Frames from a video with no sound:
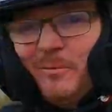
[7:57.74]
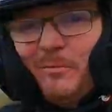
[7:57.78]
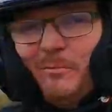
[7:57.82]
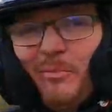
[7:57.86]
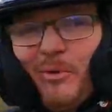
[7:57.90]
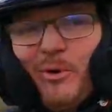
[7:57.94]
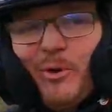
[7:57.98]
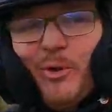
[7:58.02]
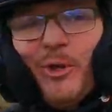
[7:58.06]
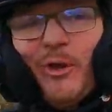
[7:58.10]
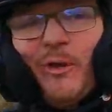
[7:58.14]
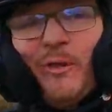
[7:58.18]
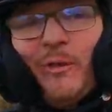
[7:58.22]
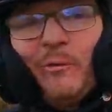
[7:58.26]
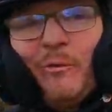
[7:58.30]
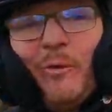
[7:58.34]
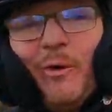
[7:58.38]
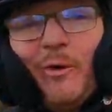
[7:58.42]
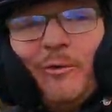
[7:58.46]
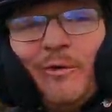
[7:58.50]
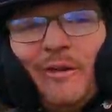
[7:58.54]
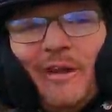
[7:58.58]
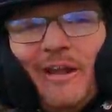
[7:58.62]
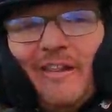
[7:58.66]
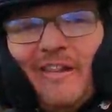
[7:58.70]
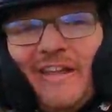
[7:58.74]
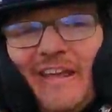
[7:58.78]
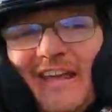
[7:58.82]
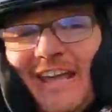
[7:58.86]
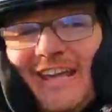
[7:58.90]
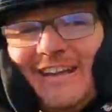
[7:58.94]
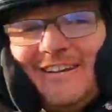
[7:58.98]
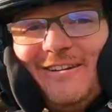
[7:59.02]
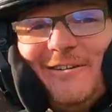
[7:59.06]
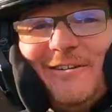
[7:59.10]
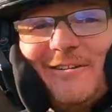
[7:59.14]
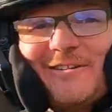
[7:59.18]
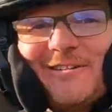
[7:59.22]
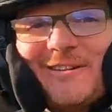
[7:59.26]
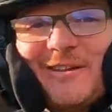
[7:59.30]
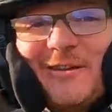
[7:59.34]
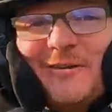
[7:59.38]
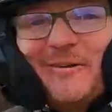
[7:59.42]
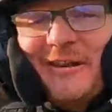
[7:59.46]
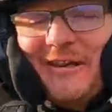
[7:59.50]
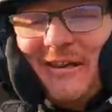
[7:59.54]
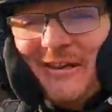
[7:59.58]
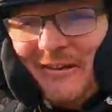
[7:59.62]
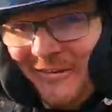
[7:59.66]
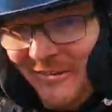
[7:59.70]
Pull on the Whoa Nelly handle to
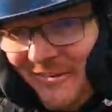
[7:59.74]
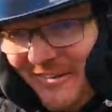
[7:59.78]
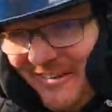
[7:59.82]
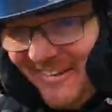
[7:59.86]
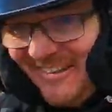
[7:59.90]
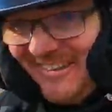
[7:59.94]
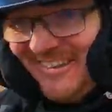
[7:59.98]
slow down.